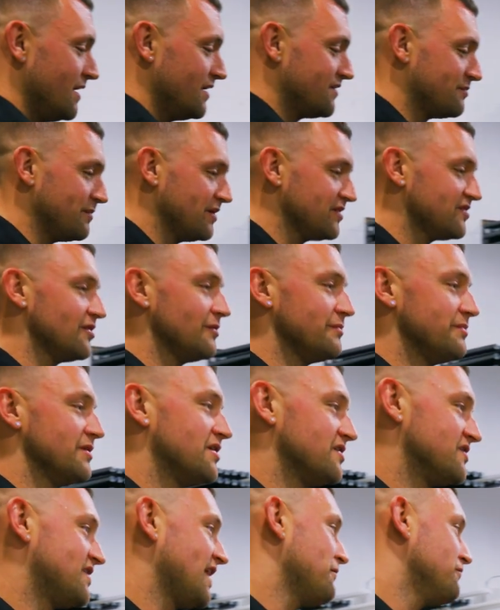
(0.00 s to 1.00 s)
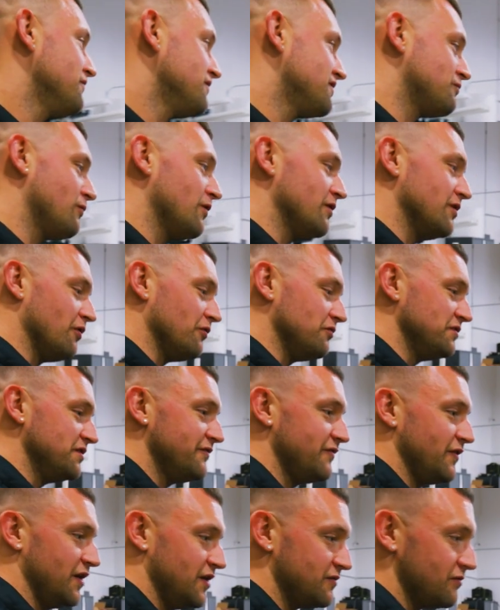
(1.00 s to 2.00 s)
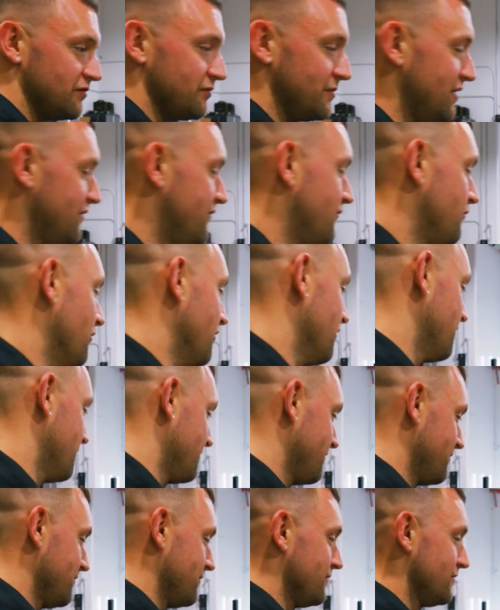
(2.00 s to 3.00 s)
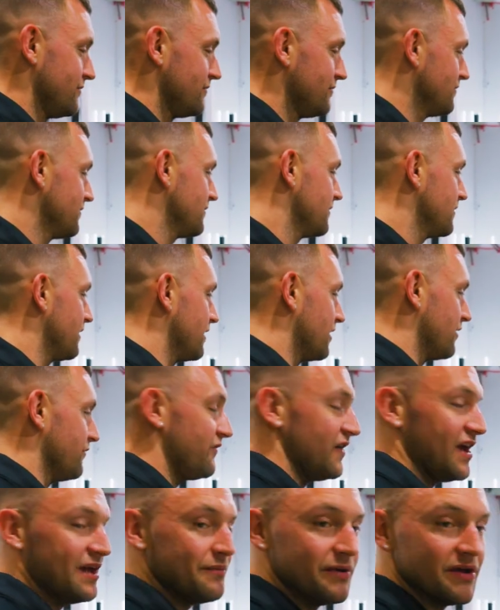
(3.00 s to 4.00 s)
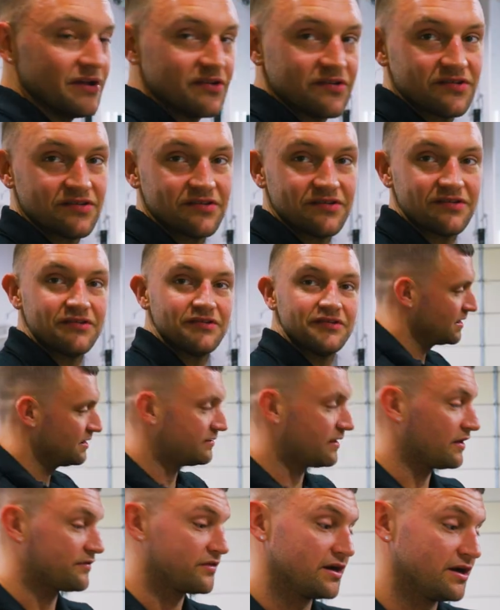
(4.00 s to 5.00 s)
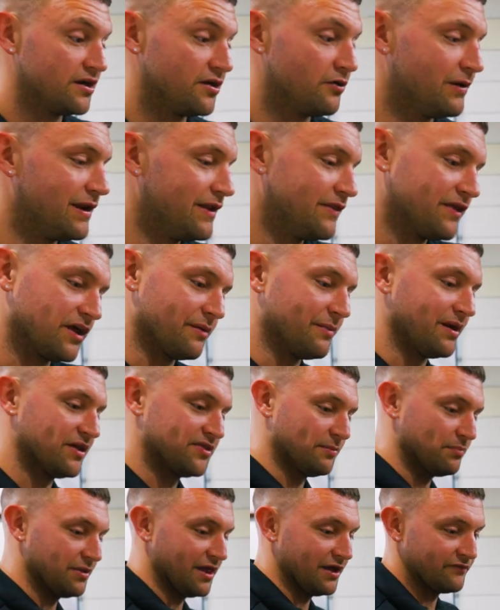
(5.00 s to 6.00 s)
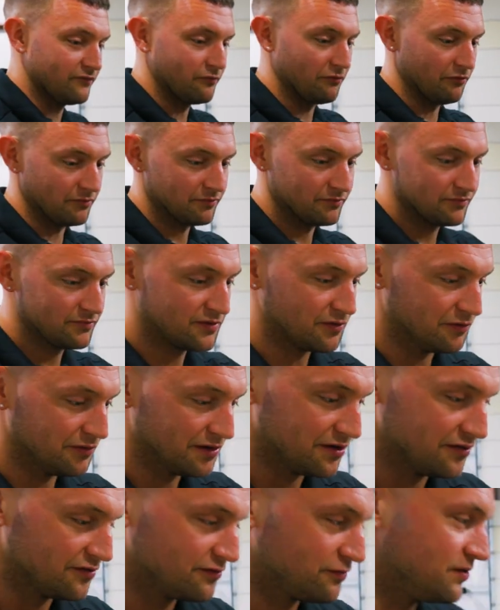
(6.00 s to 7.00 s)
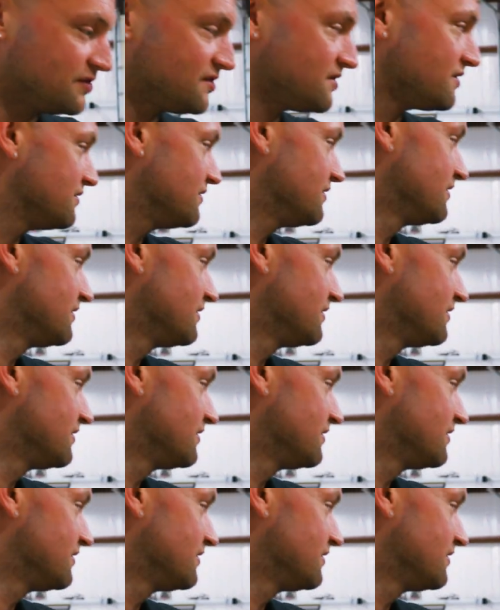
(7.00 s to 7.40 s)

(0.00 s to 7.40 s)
It's messed up because that was what OnlyFans was made for, like a fan base. Not that I know anything about the platform, don't get it twisted.